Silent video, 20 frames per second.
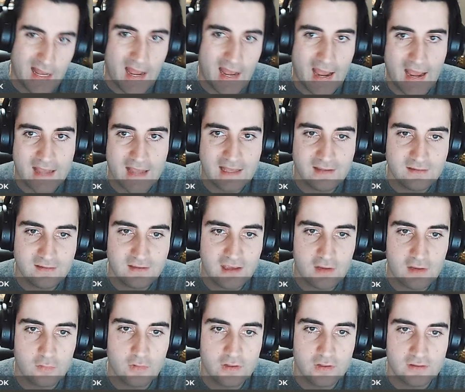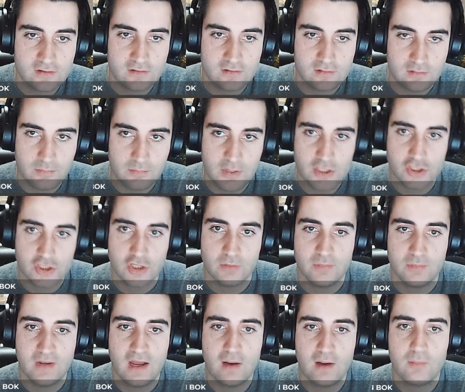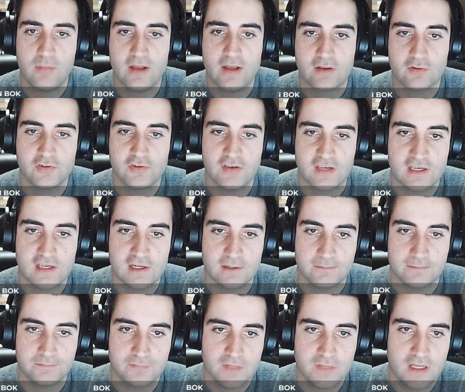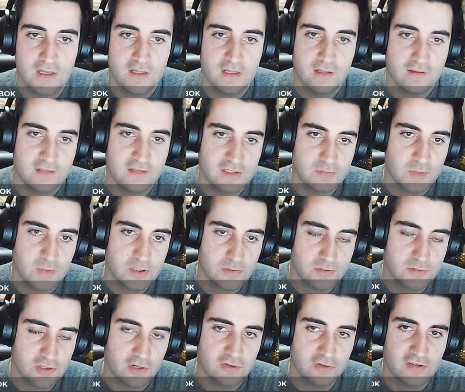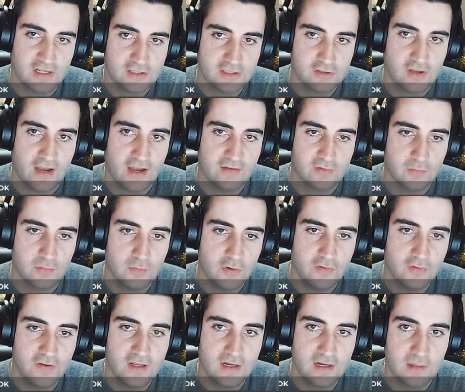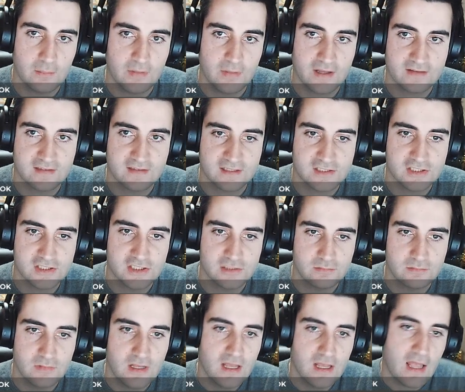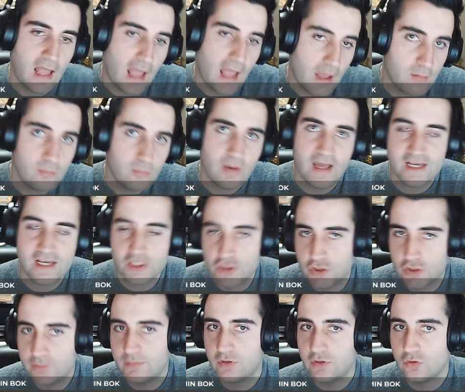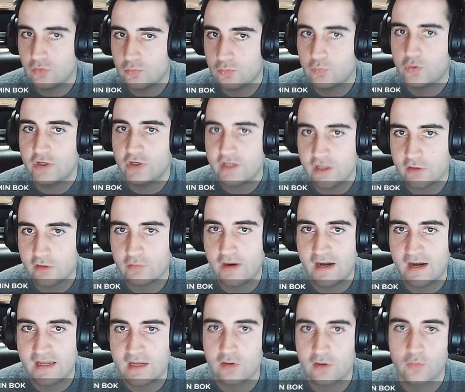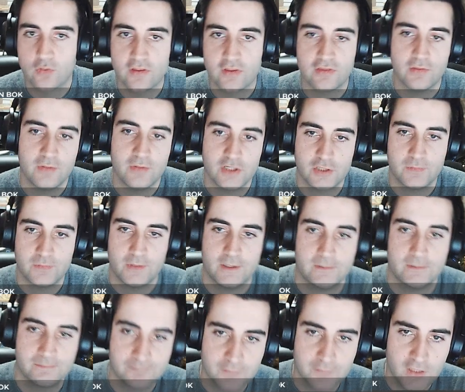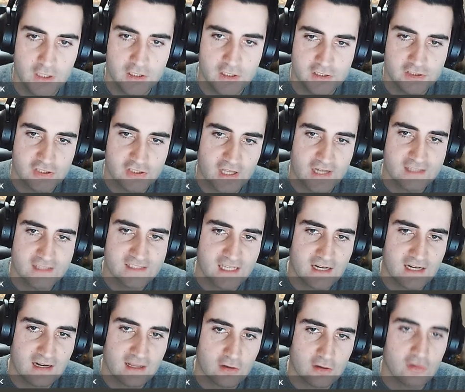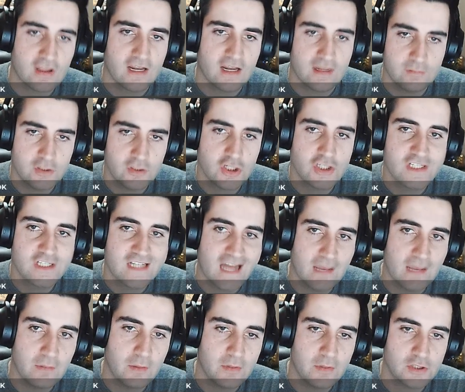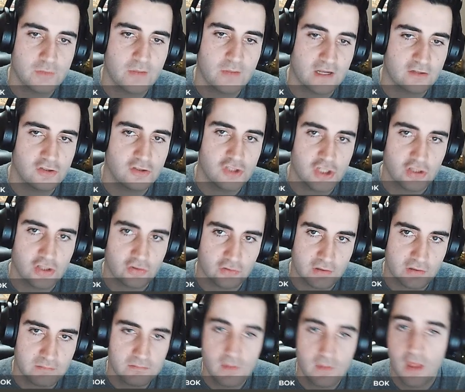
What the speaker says: I can take with the bishop, but now black will take here. This bishop is under attack, so I have to move it, and black takes here. And black should be doing pretty alright here with the bishop pair. So I decided like, okay, let me just slide my bishop back to g3.